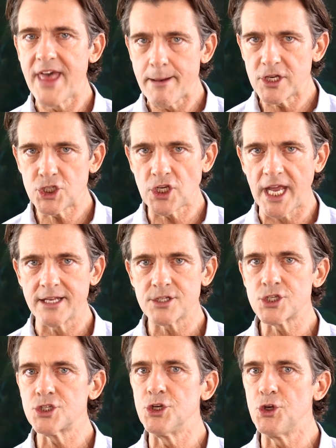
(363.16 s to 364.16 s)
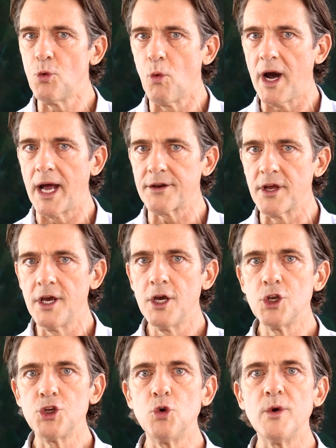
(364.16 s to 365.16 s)
them a chance to do what?
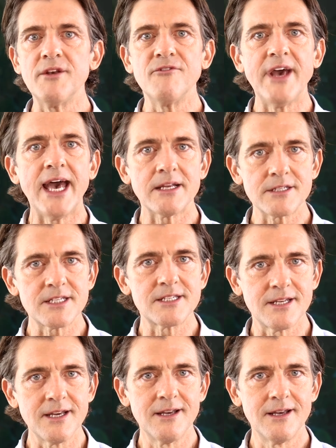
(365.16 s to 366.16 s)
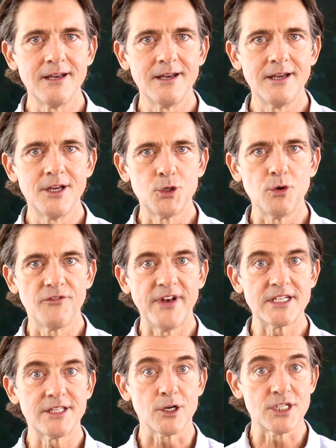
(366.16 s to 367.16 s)
To invest. To
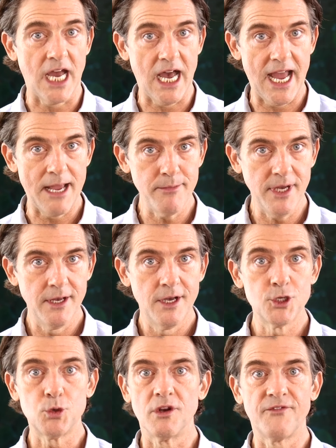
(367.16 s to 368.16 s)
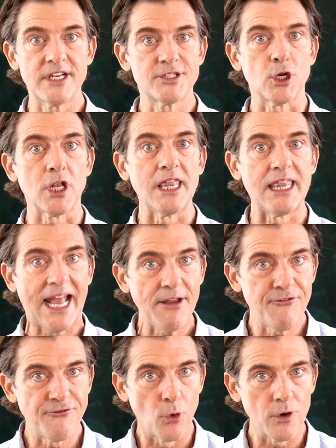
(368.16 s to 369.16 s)
invest their time, to invest their
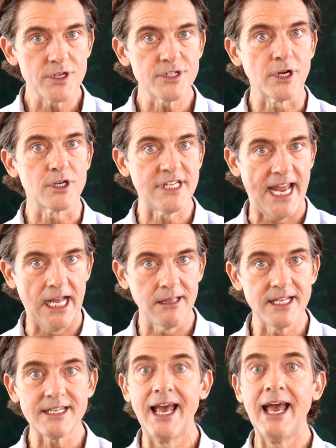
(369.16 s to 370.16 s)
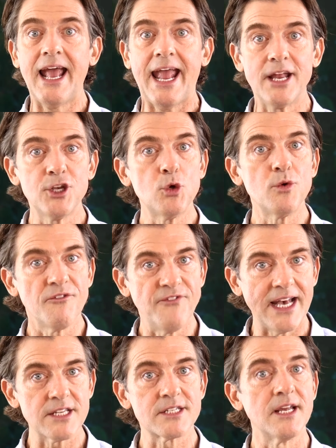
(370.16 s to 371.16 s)
life force, their talent, and to
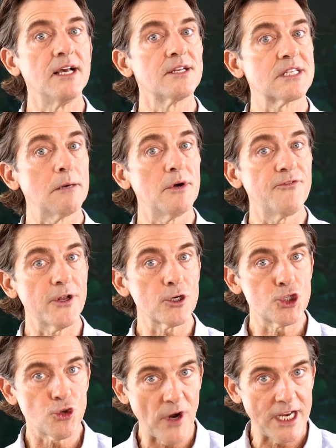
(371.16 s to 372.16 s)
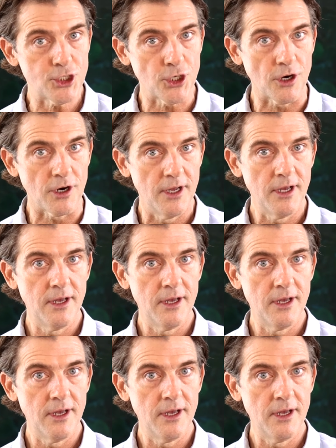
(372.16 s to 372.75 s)
invest some of their treasure